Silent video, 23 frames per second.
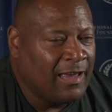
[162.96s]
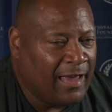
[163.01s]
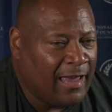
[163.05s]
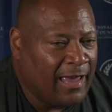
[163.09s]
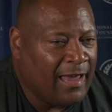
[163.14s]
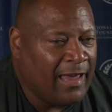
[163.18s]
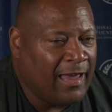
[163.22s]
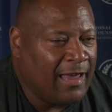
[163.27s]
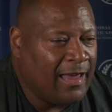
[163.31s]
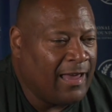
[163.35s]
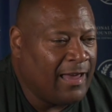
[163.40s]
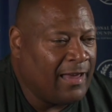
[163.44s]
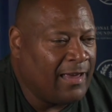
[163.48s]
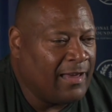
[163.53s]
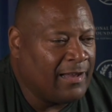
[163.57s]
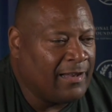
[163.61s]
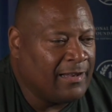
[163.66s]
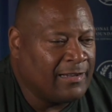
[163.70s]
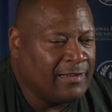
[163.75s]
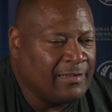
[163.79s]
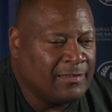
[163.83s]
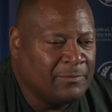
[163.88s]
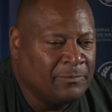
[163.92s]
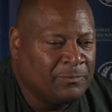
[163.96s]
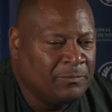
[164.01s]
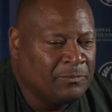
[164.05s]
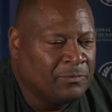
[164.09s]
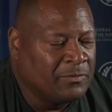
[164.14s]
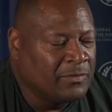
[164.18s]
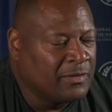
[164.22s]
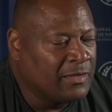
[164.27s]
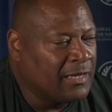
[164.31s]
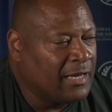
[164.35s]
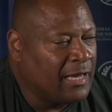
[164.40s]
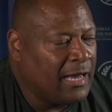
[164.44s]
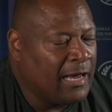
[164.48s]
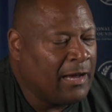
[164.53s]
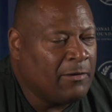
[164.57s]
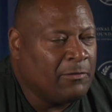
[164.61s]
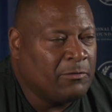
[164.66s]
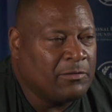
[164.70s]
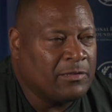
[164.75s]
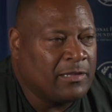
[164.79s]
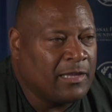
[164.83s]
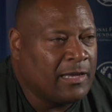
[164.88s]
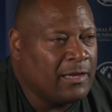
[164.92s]
And
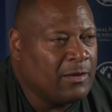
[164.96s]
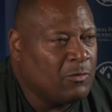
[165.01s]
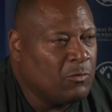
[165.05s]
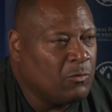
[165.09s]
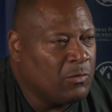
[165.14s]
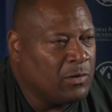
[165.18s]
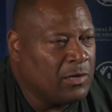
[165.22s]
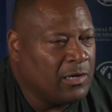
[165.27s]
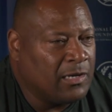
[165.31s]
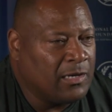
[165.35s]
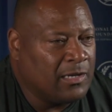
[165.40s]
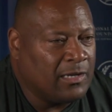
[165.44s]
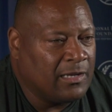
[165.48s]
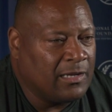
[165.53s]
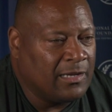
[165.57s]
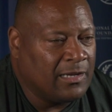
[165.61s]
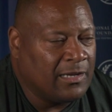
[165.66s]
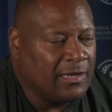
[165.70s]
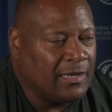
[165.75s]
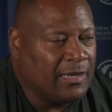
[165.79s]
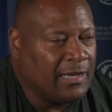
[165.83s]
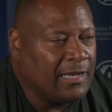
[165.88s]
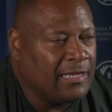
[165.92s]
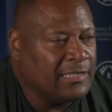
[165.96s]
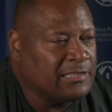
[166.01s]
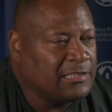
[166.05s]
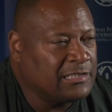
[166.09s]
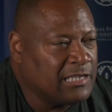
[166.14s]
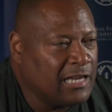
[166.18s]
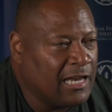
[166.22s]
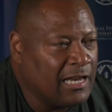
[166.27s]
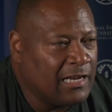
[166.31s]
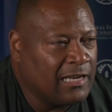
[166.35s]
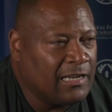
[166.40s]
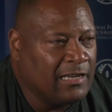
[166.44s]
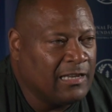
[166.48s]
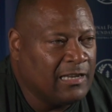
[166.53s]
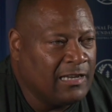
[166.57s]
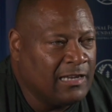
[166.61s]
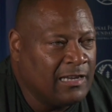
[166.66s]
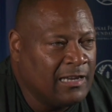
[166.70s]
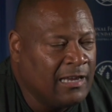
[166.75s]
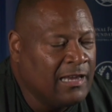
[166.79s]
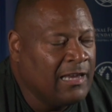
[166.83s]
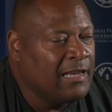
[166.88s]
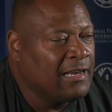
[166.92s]
everything went
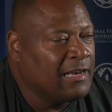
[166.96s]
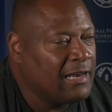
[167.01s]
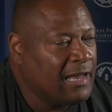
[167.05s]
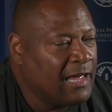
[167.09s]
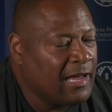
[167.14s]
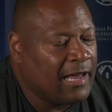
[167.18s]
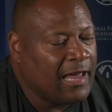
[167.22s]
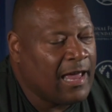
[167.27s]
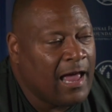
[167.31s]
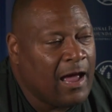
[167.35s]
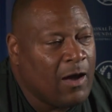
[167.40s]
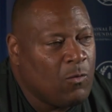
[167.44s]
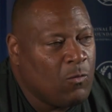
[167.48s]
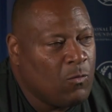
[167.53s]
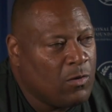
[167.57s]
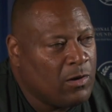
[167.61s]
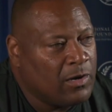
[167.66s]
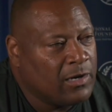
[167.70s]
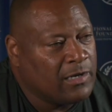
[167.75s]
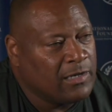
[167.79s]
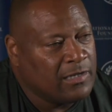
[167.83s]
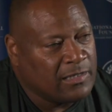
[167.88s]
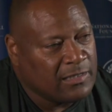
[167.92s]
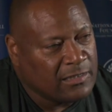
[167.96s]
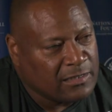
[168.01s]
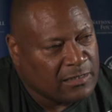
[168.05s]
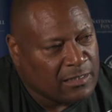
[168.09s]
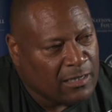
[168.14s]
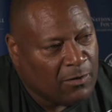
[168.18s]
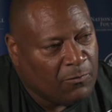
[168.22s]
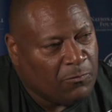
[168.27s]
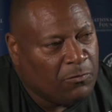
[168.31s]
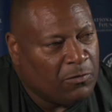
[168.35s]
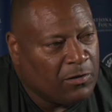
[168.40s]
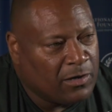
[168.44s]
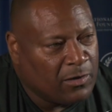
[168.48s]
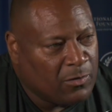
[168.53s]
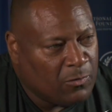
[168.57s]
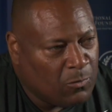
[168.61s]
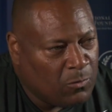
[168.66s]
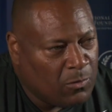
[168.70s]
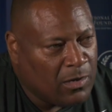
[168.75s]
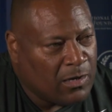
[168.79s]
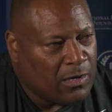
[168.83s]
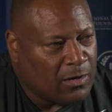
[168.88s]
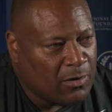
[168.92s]
exactly like I wanted, except for the
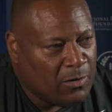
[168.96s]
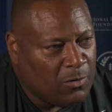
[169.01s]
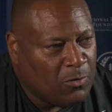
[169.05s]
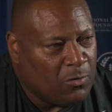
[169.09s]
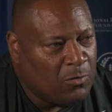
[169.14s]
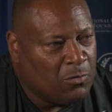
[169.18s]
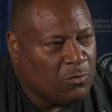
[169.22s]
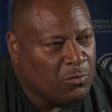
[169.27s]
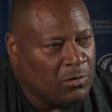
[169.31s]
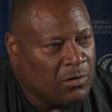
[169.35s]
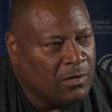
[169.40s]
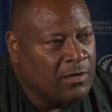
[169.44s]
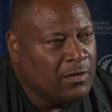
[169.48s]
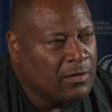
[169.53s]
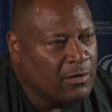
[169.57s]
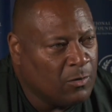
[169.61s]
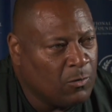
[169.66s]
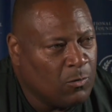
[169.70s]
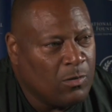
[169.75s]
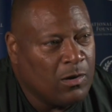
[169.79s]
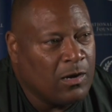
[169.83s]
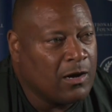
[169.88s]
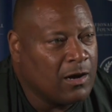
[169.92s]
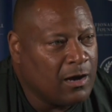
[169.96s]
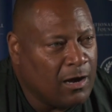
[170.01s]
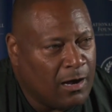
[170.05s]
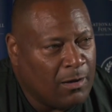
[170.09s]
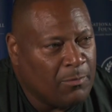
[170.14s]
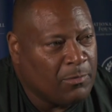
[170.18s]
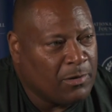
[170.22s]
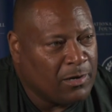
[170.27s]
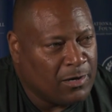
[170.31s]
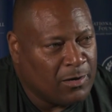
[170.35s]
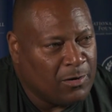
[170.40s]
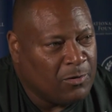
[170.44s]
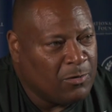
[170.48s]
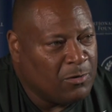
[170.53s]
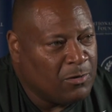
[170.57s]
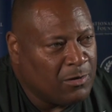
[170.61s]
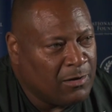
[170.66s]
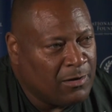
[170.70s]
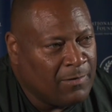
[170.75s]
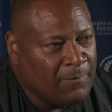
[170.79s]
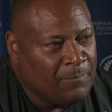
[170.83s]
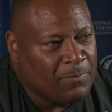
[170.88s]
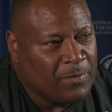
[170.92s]
one goal, the one common
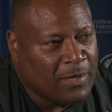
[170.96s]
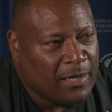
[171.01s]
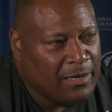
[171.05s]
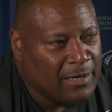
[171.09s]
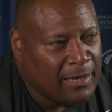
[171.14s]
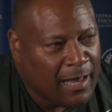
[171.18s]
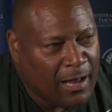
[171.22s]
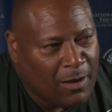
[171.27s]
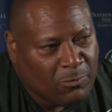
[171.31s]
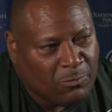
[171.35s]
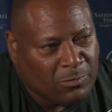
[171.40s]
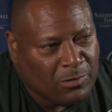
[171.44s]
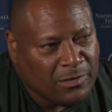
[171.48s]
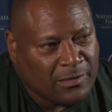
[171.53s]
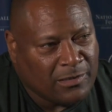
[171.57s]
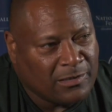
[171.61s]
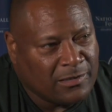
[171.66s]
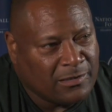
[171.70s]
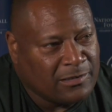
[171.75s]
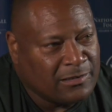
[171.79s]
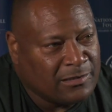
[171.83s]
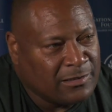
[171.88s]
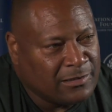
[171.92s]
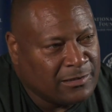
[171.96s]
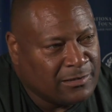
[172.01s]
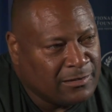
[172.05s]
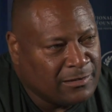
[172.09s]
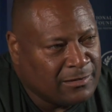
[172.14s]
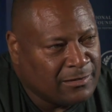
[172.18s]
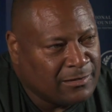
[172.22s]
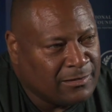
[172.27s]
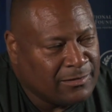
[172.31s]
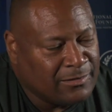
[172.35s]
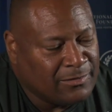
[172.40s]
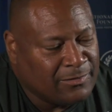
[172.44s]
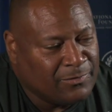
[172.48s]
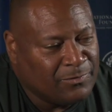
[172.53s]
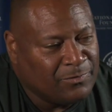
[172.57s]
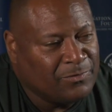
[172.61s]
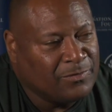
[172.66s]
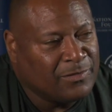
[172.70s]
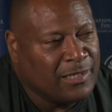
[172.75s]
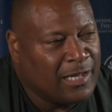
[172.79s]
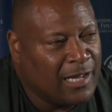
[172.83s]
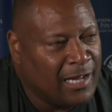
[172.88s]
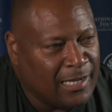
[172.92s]
goal, and that was
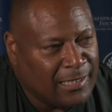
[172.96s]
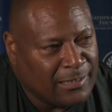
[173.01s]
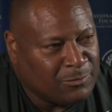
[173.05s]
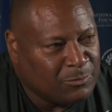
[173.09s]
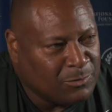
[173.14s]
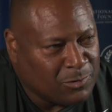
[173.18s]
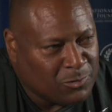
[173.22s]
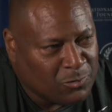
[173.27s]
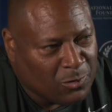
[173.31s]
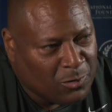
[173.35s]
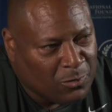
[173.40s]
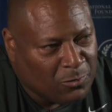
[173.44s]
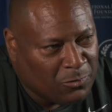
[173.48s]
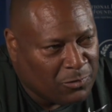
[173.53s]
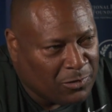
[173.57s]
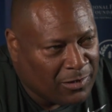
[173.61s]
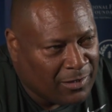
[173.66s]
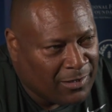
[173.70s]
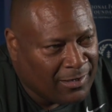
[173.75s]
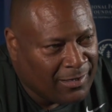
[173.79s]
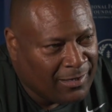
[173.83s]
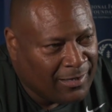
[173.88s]
the Heisman Trophy.